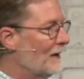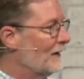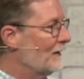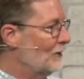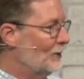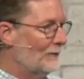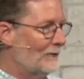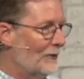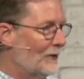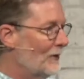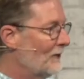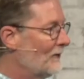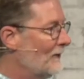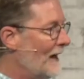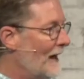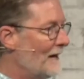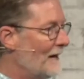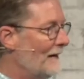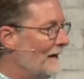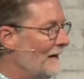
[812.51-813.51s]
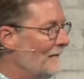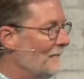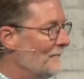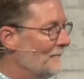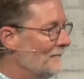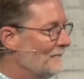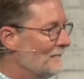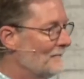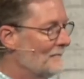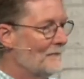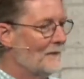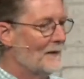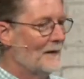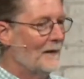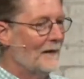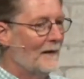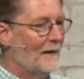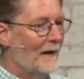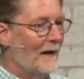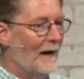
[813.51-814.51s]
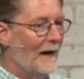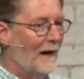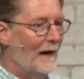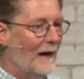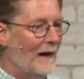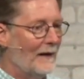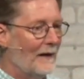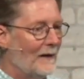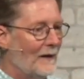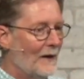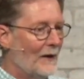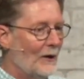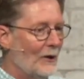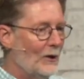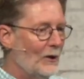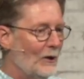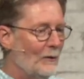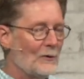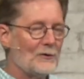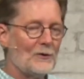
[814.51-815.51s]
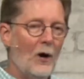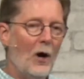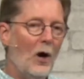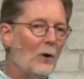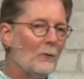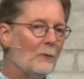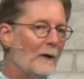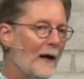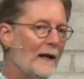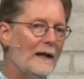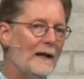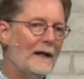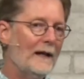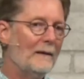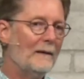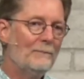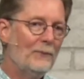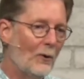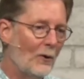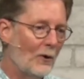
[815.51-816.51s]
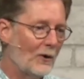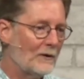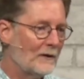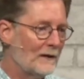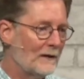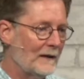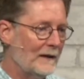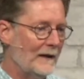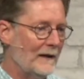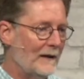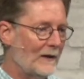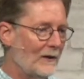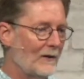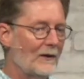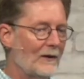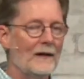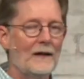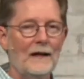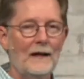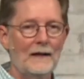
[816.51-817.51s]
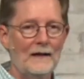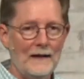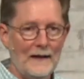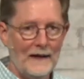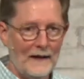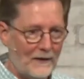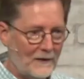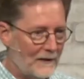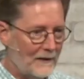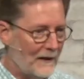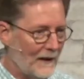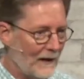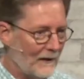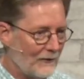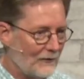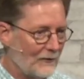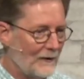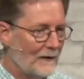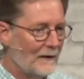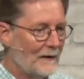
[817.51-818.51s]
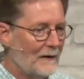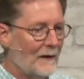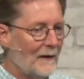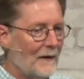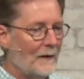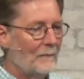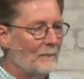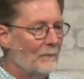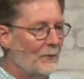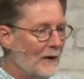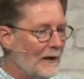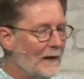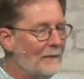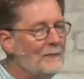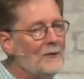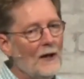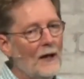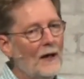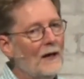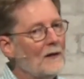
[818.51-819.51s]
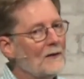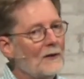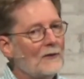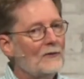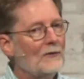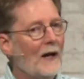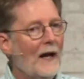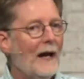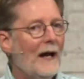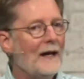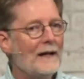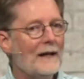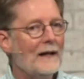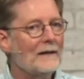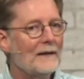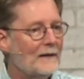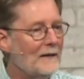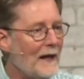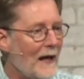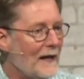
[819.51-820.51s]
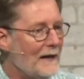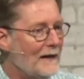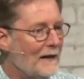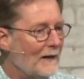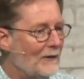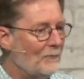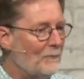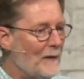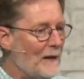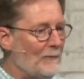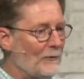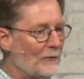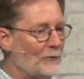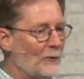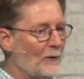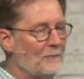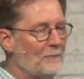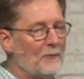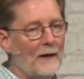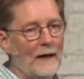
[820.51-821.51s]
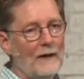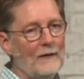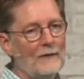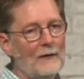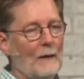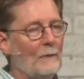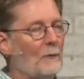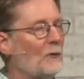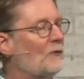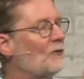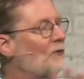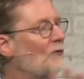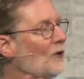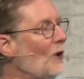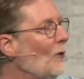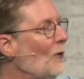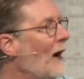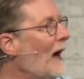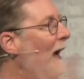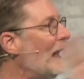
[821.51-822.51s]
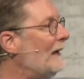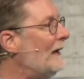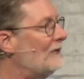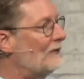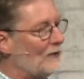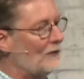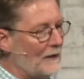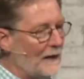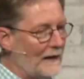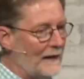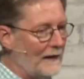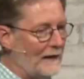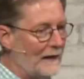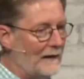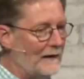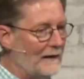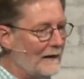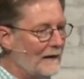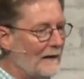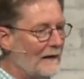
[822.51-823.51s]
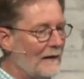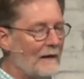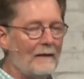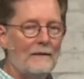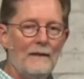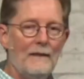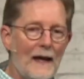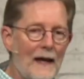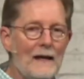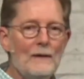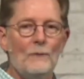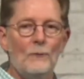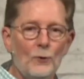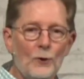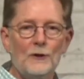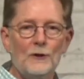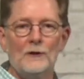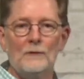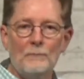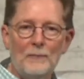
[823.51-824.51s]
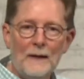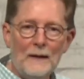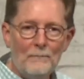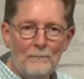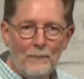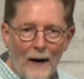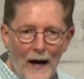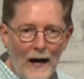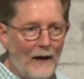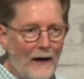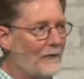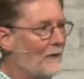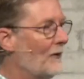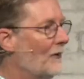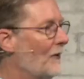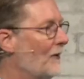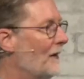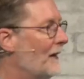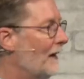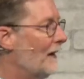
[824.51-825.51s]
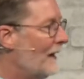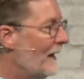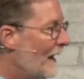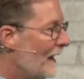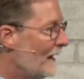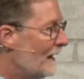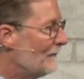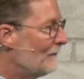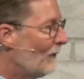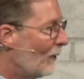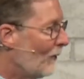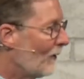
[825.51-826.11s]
You've heard that name. Uh, he was already an important leader in the LDS. Brigham Young decided to take his people to a place that was so isolated they wouldn't be bothered anymore